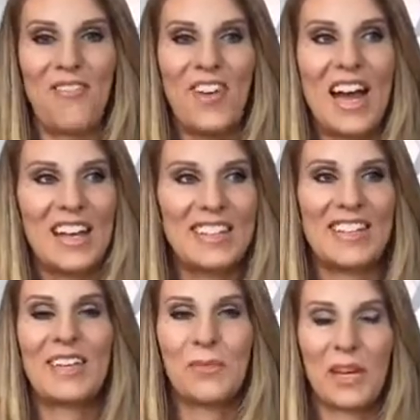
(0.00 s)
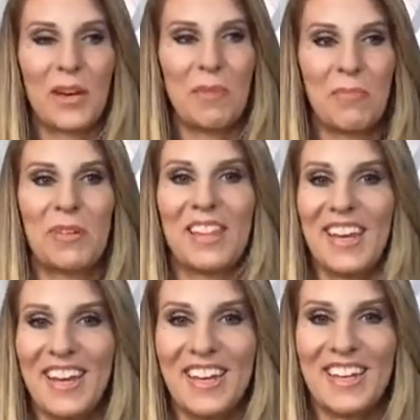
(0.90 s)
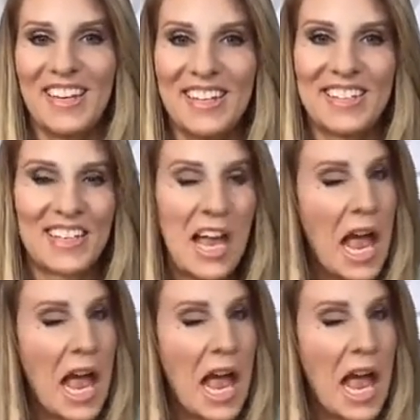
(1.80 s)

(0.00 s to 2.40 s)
fast as we come up with the ideas.